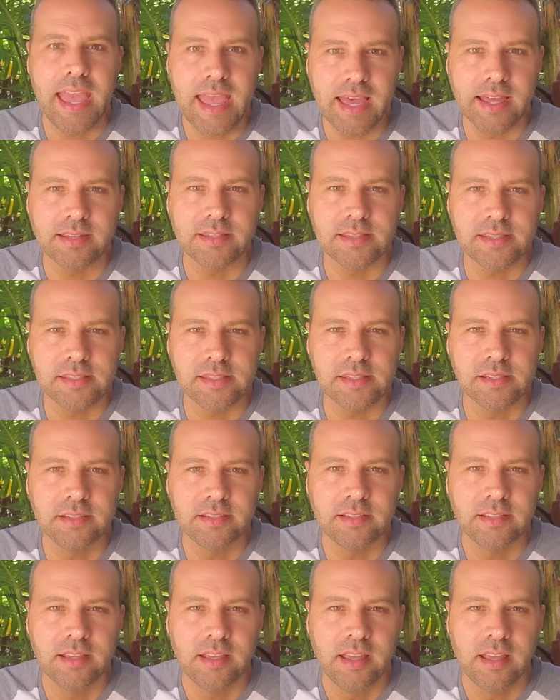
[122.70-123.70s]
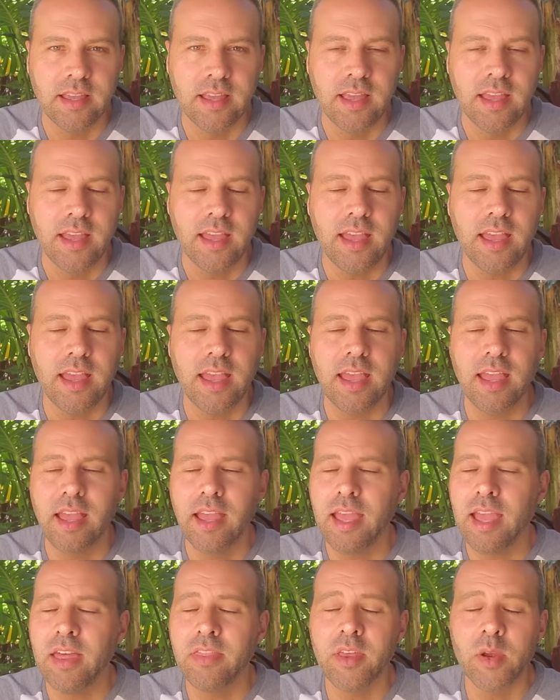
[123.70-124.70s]
ants.
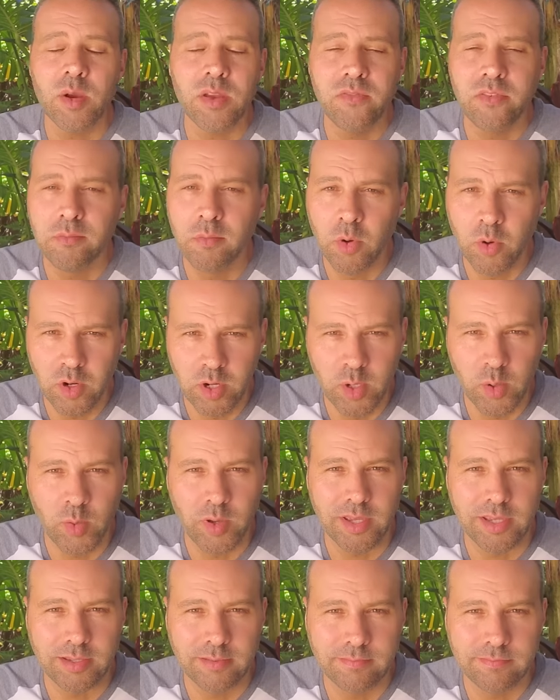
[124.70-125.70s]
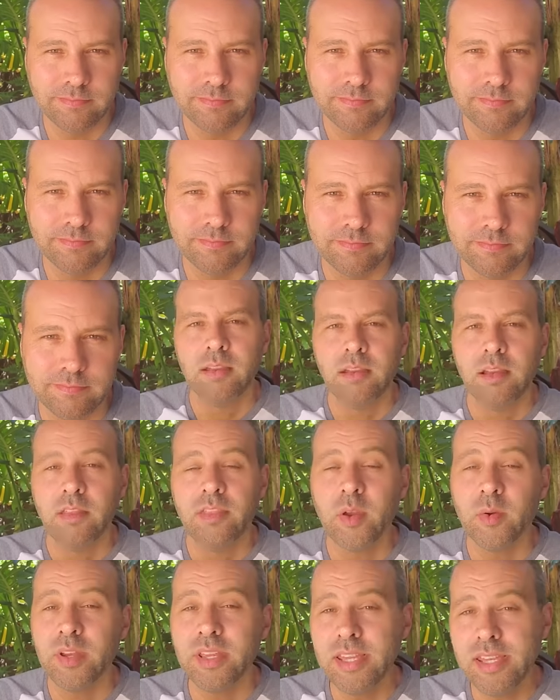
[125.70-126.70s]
And they're even more annoying.
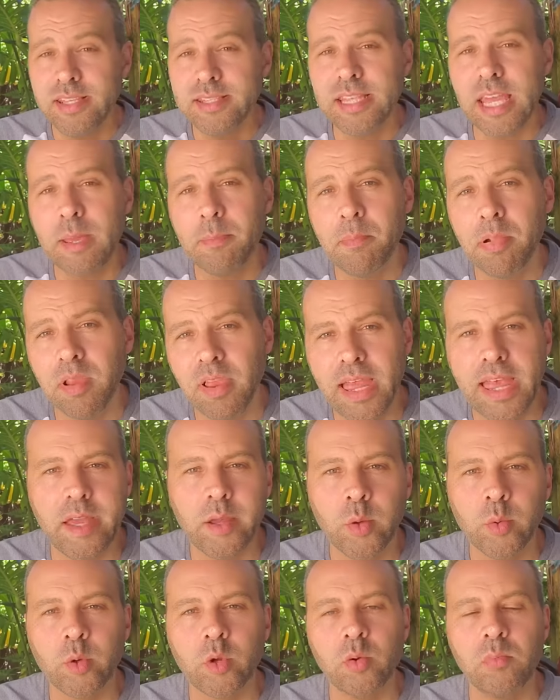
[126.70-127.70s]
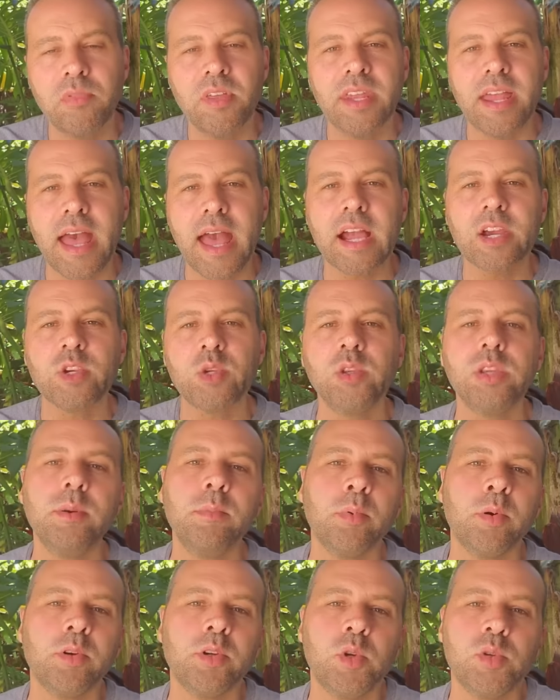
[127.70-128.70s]
There is a plant group that actually
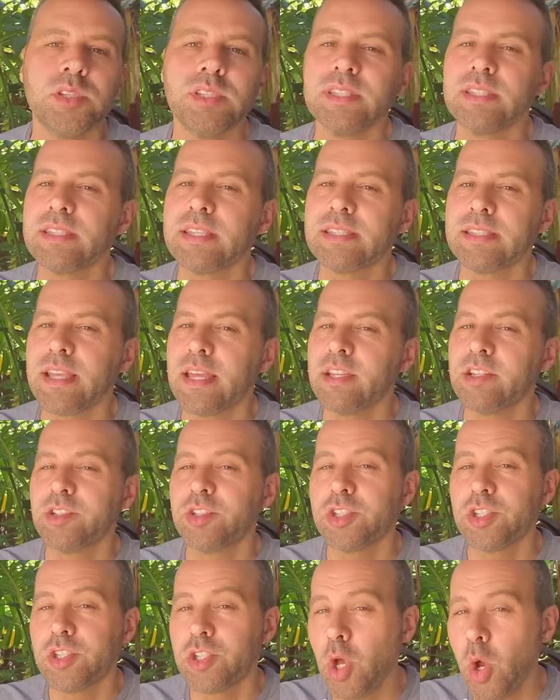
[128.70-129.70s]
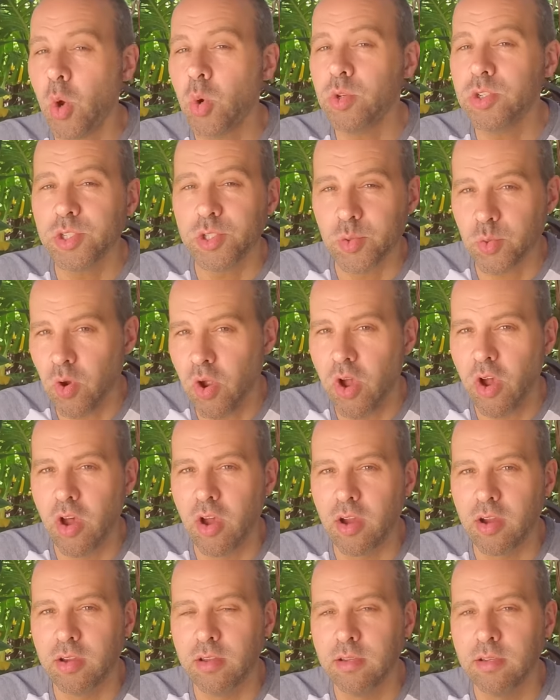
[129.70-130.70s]
produces a scent so
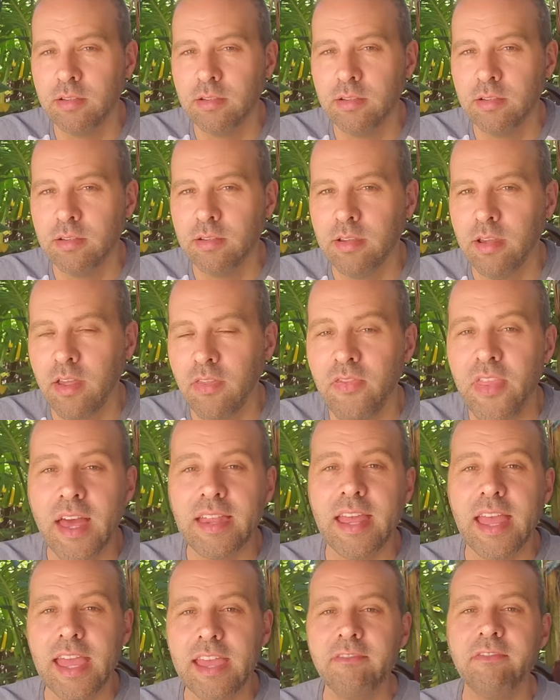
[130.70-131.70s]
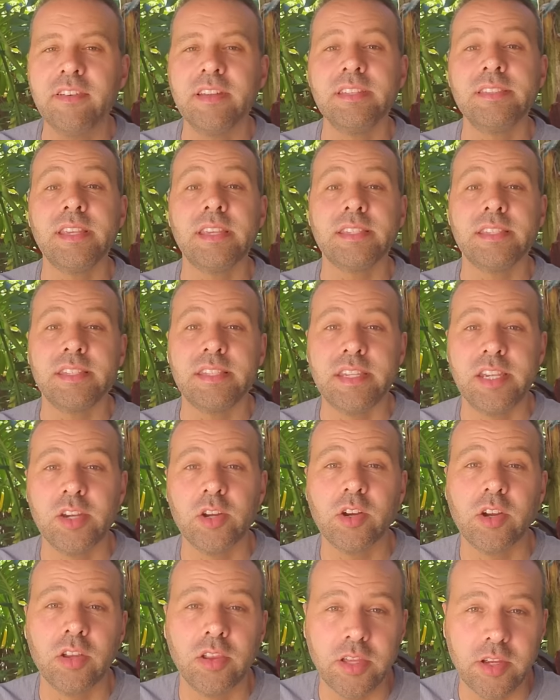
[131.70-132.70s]
strong that aphids
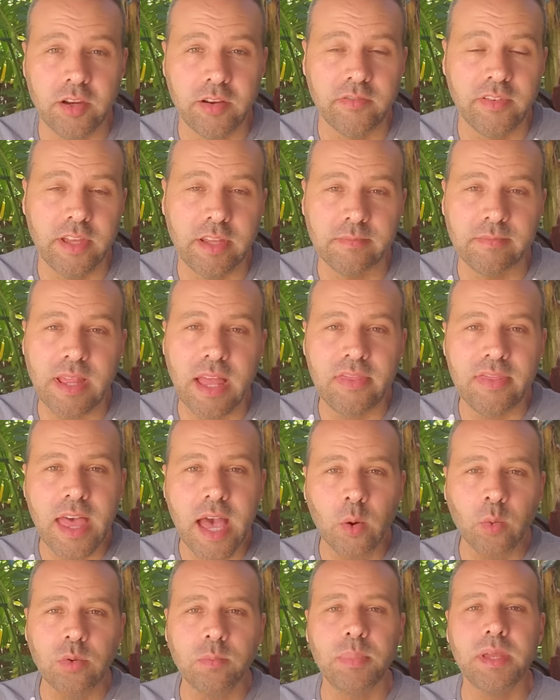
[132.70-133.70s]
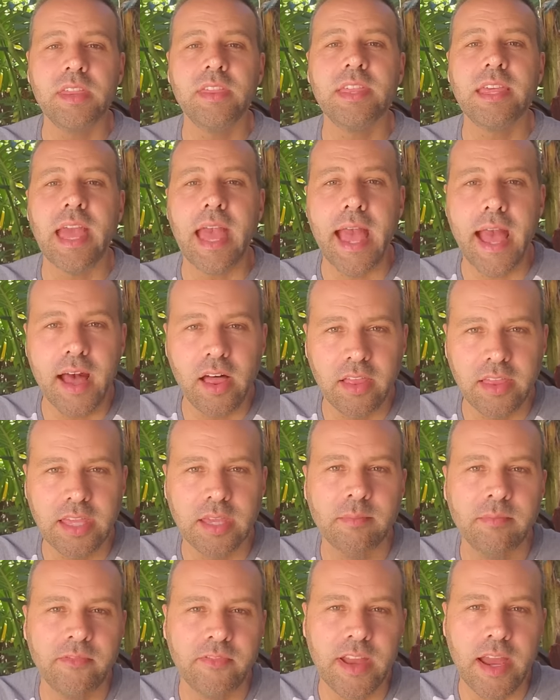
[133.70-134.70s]
steer clear of it, and that would be the
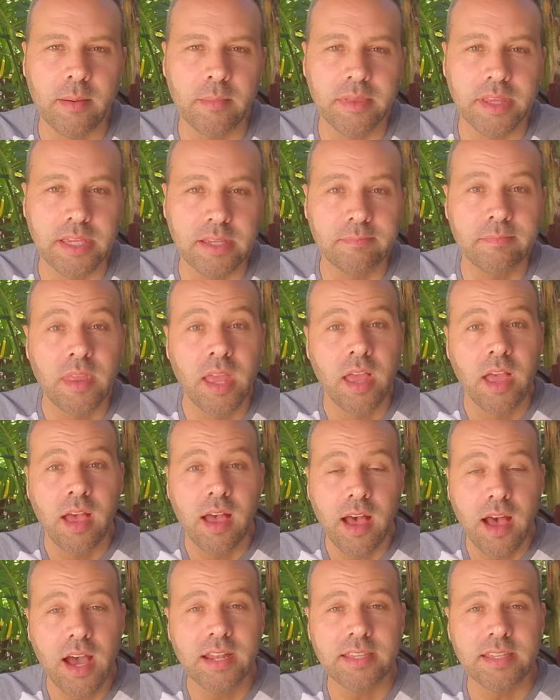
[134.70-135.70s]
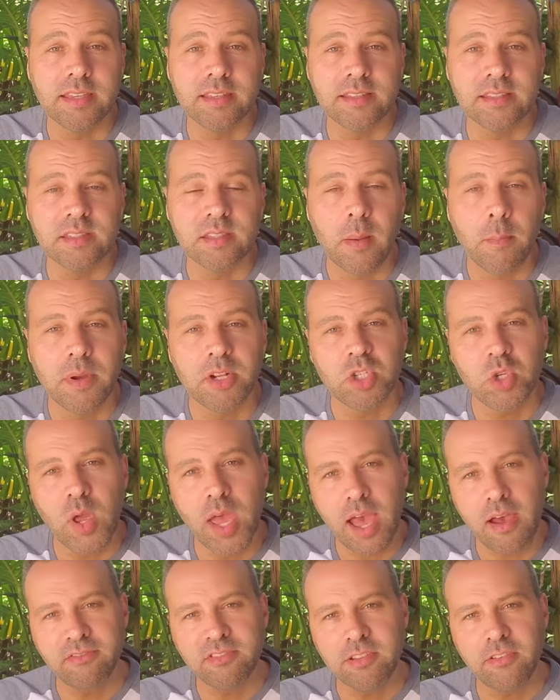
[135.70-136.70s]
allium family, onions. But you
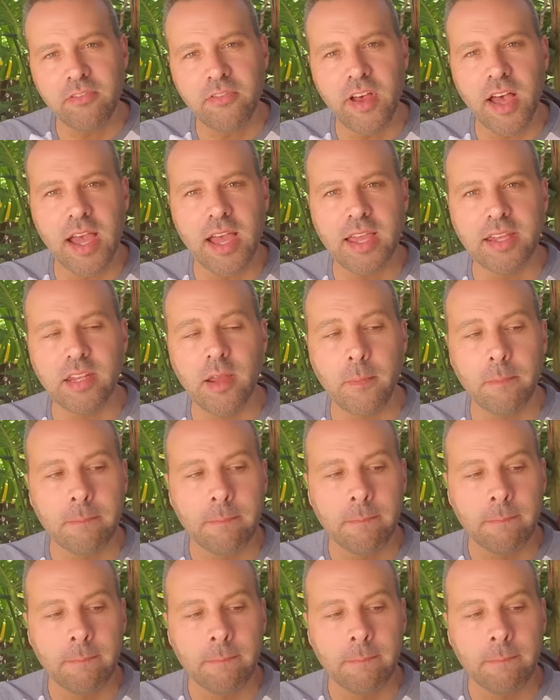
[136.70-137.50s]
have to find